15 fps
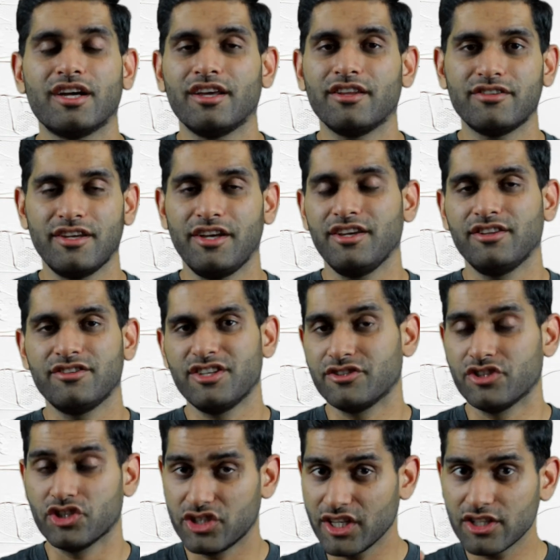I say
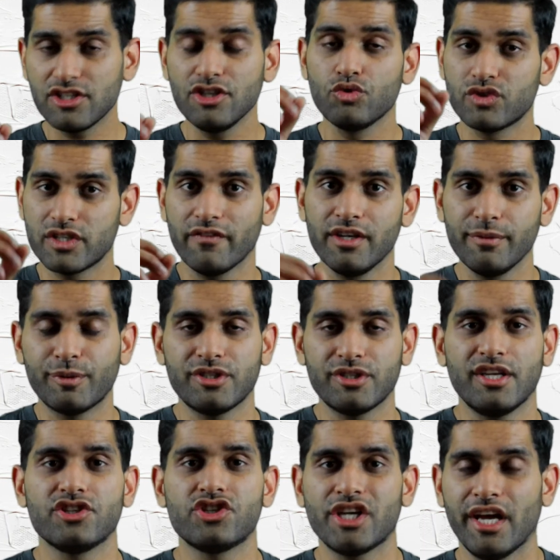there's a 60 to
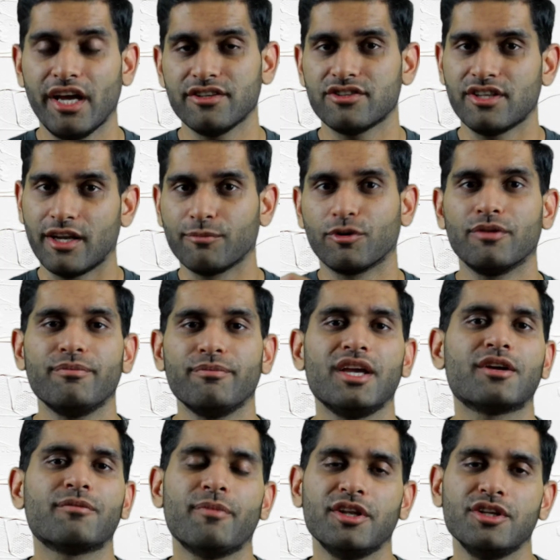70% chance that I'm going to
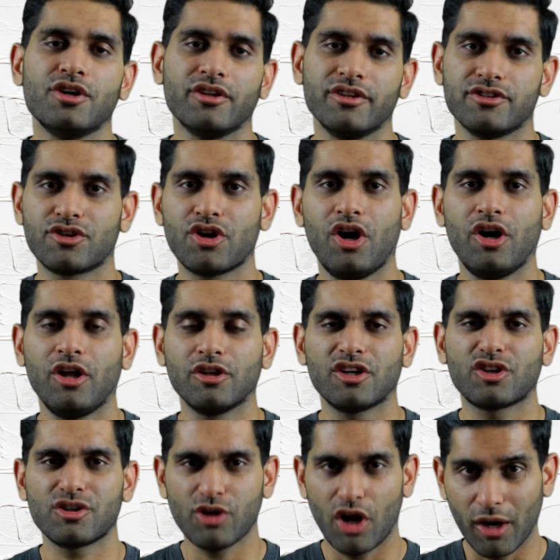make money on this
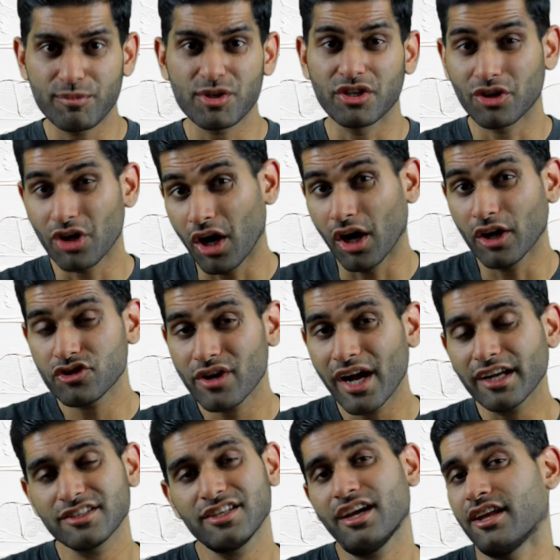call option
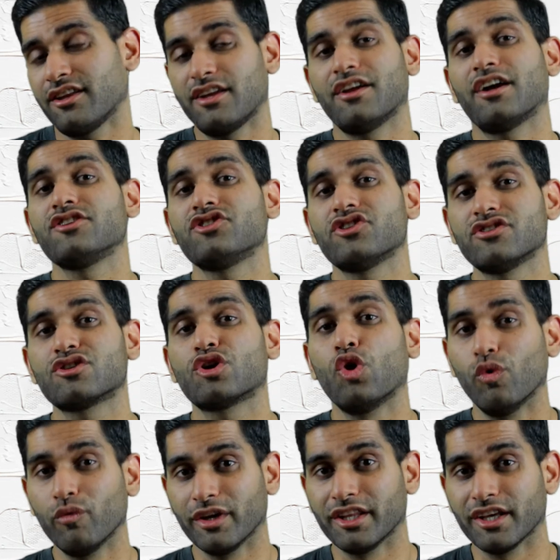contract, and then I just
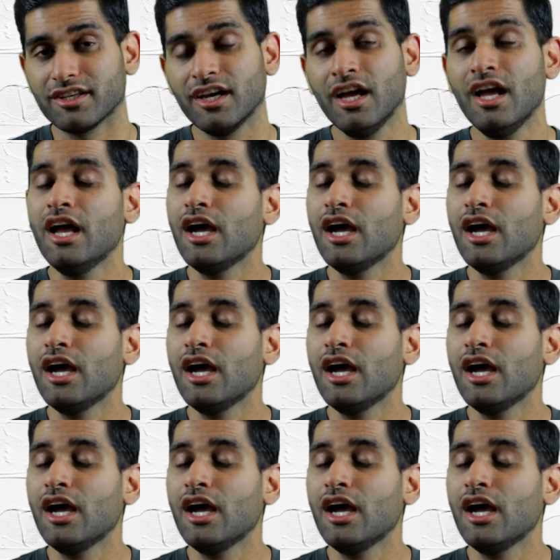go with it.